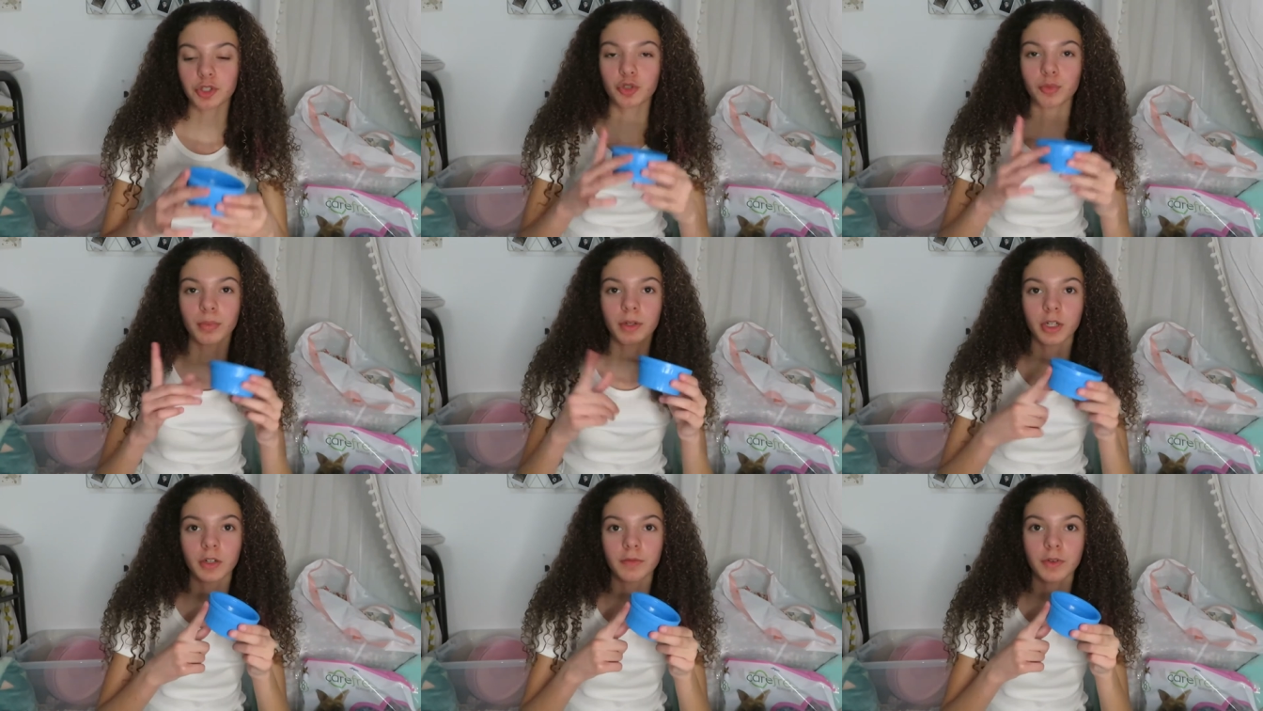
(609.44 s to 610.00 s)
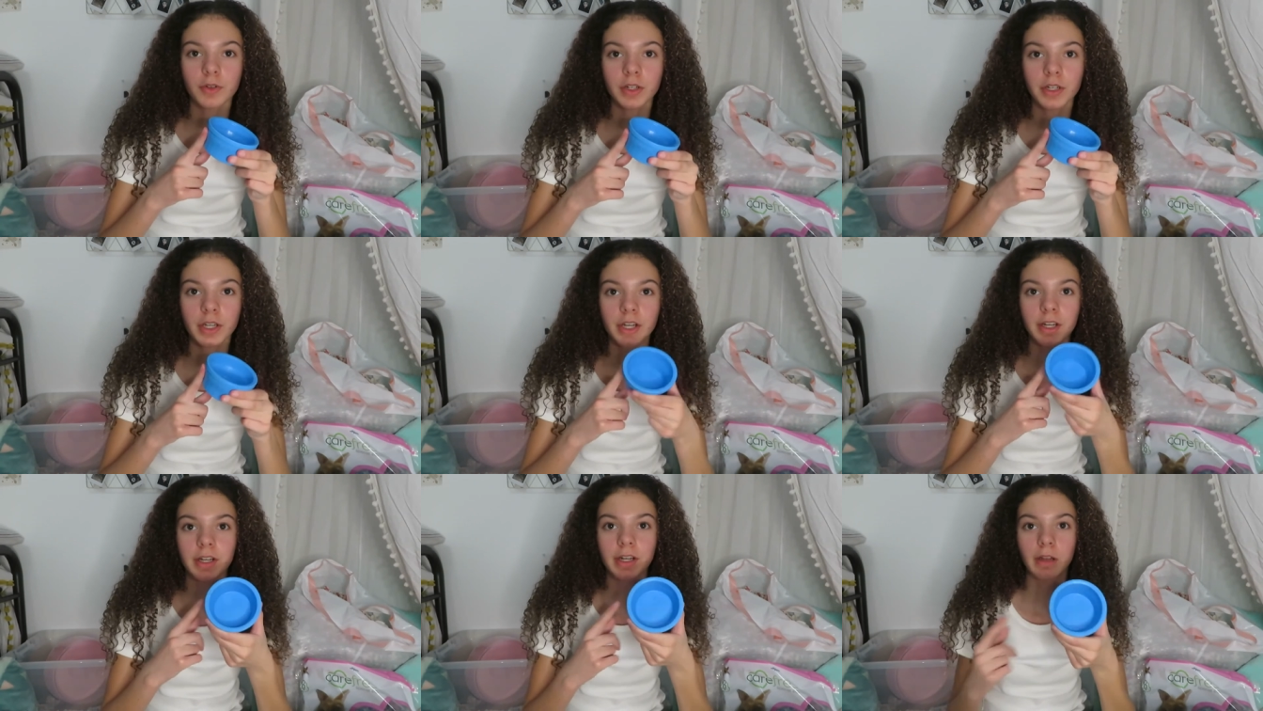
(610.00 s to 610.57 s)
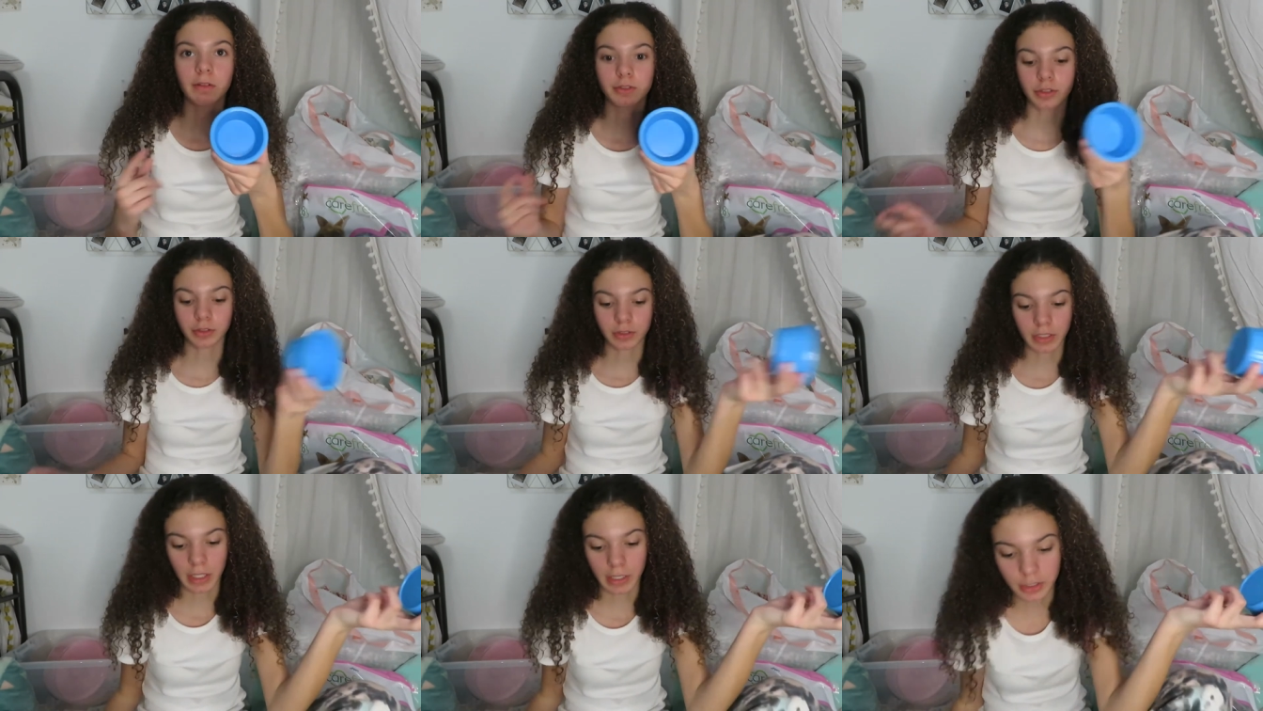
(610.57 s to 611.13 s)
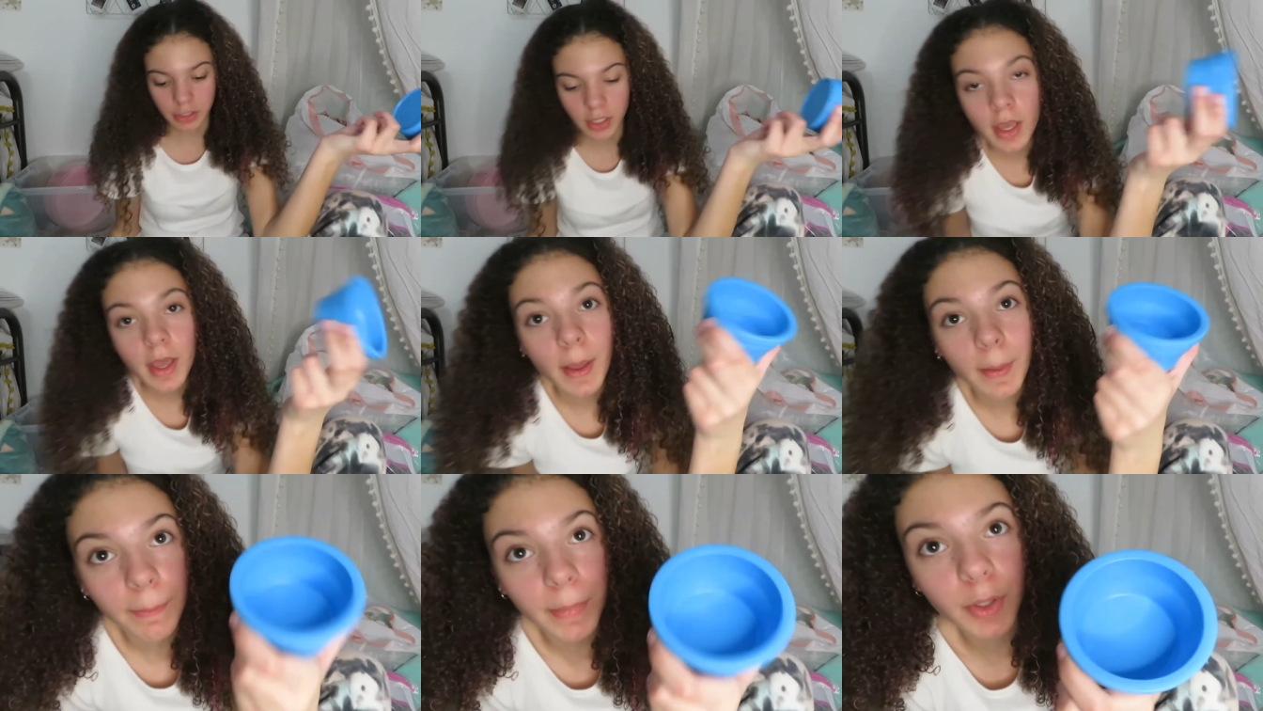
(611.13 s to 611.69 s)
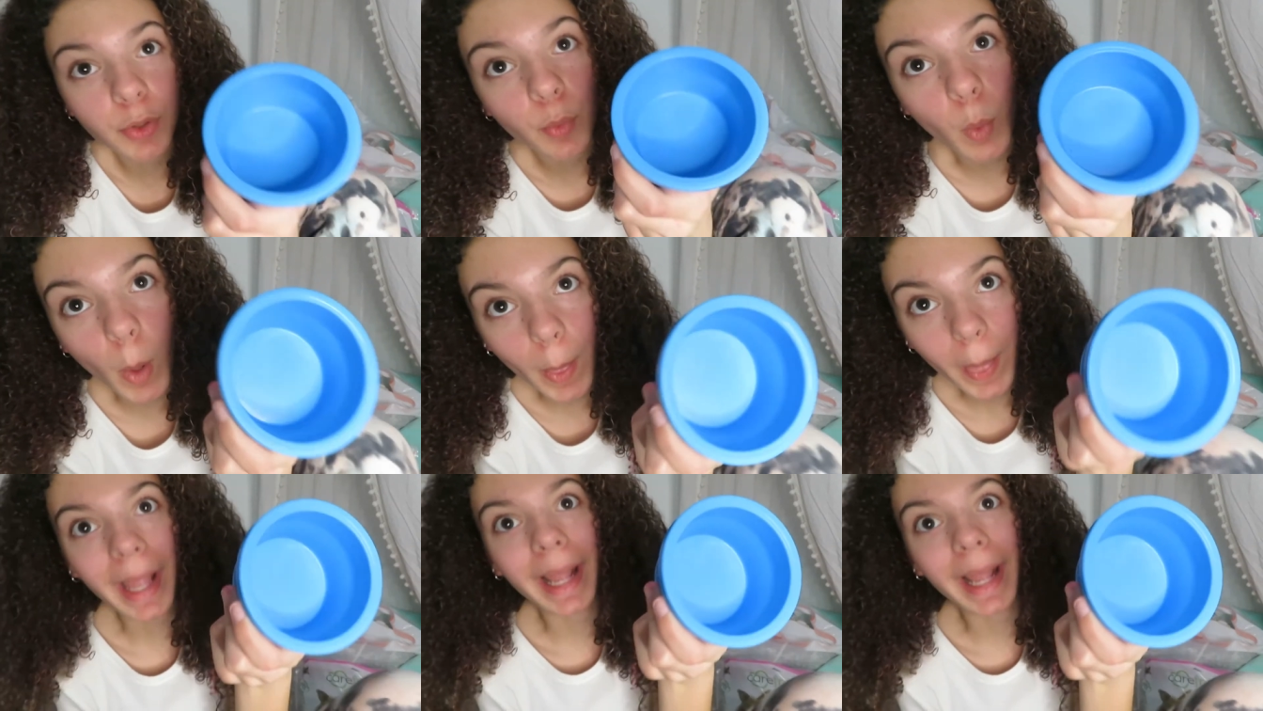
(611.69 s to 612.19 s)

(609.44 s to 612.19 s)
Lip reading: to put her food in here and I'll show you guys me doing